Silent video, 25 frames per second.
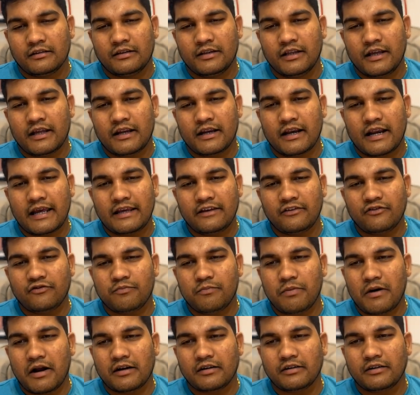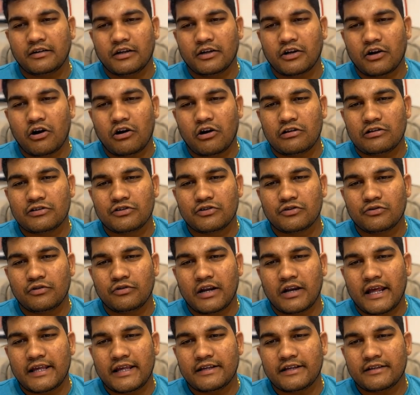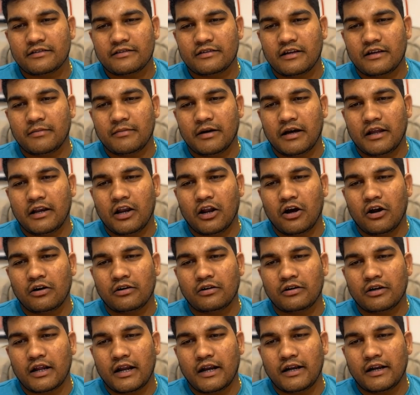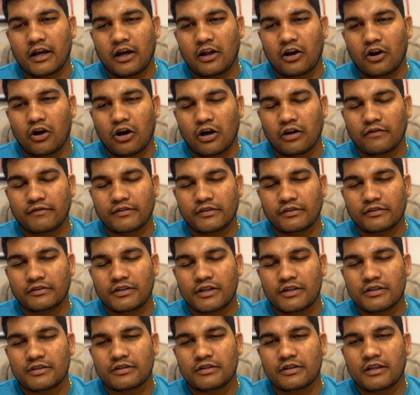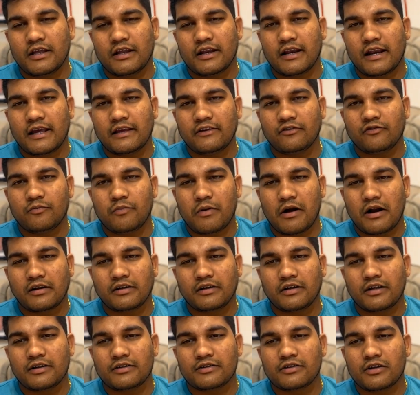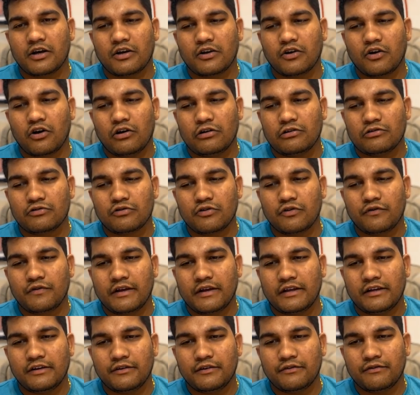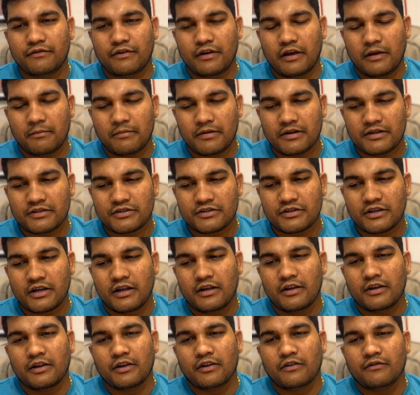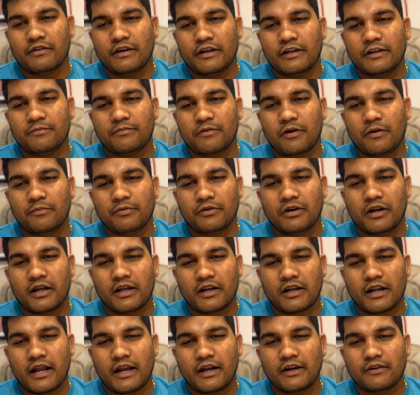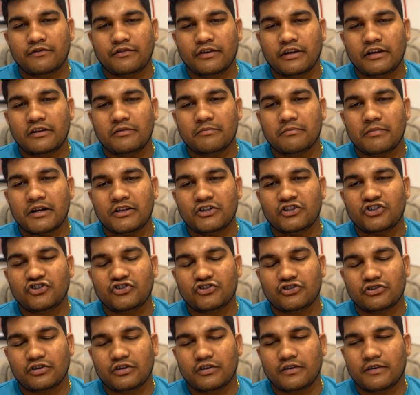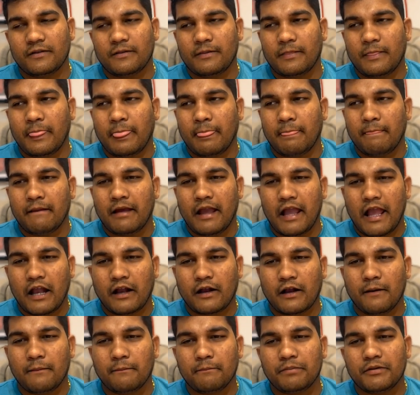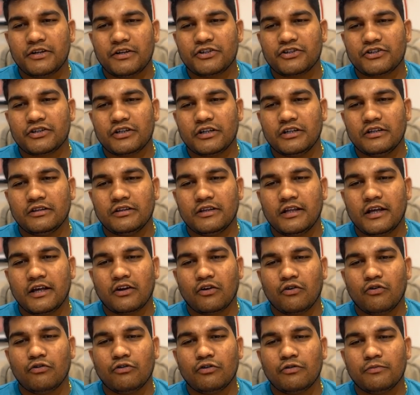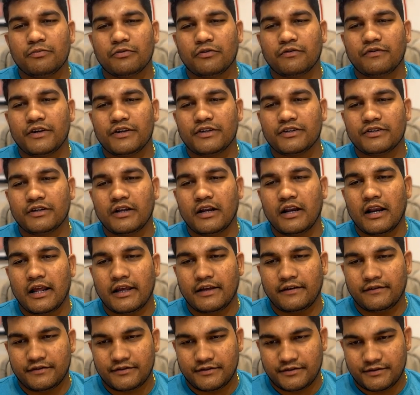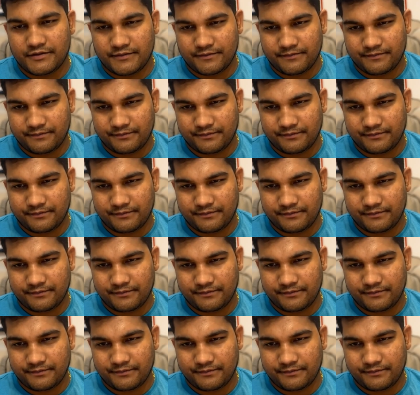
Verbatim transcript: Their life partner also likes them a lot, and along with this, their life partners are also very famous, very popular, and very much accomplished in their own professional lives.